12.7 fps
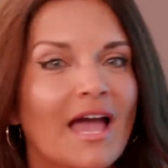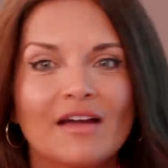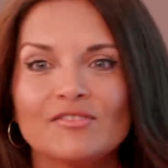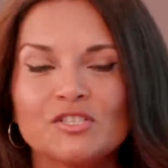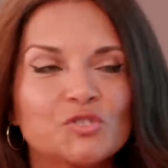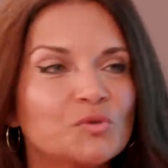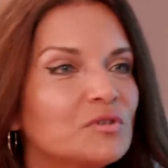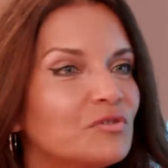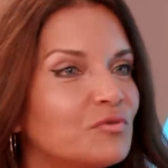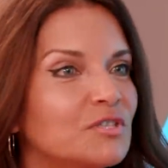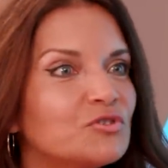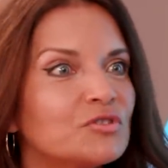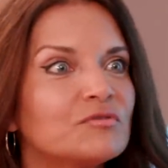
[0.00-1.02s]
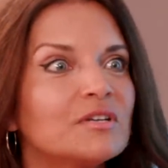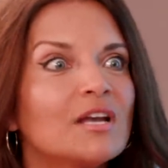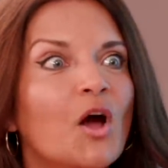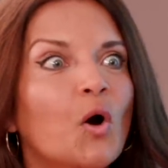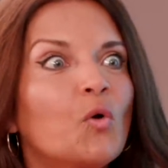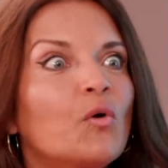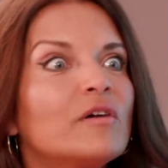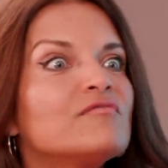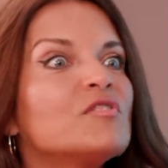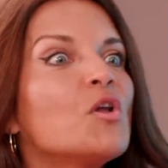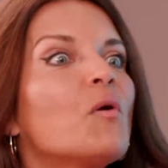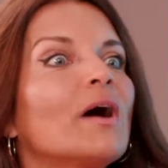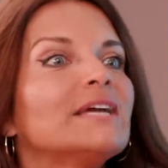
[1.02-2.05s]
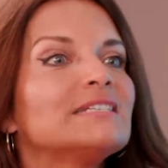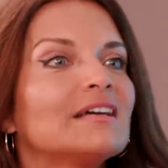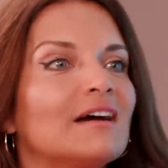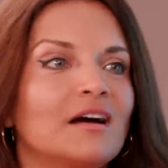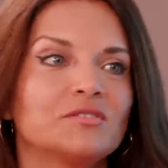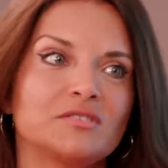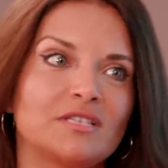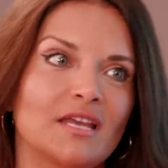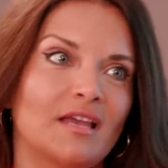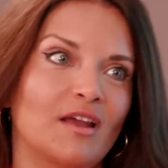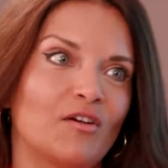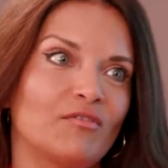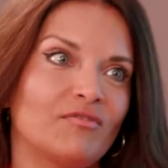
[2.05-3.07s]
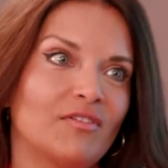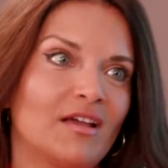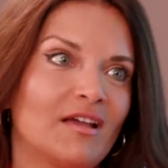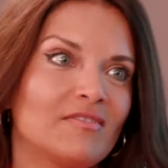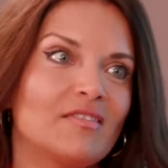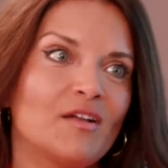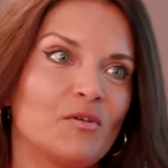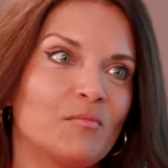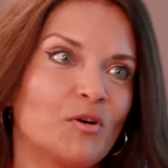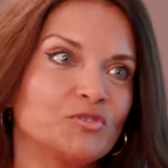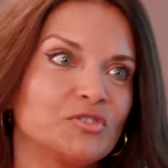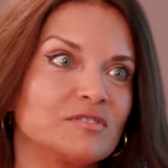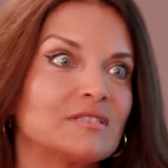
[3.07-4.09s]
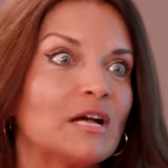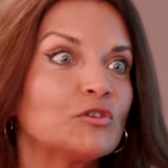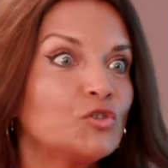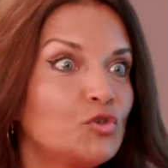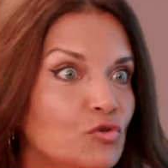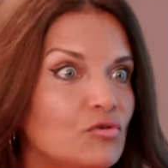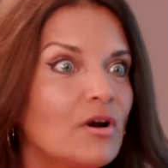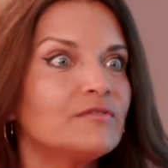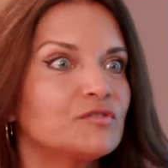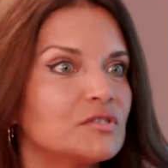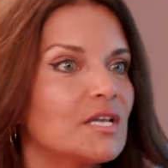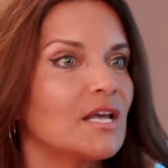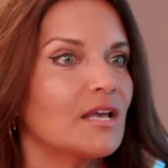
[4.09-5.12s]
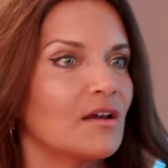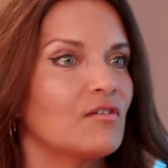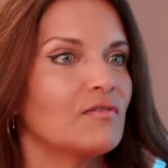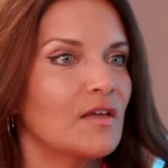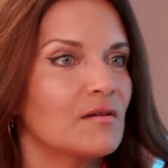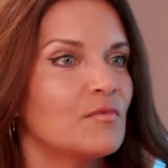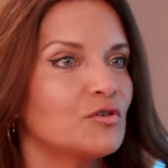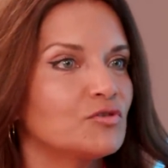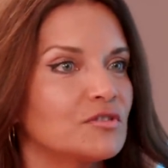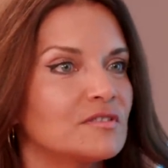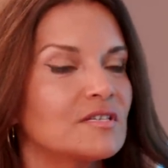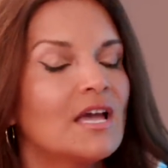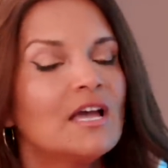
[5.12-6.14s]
having two or three children who have no idea how to take care of their emotions. Now you have to take care of their emotions.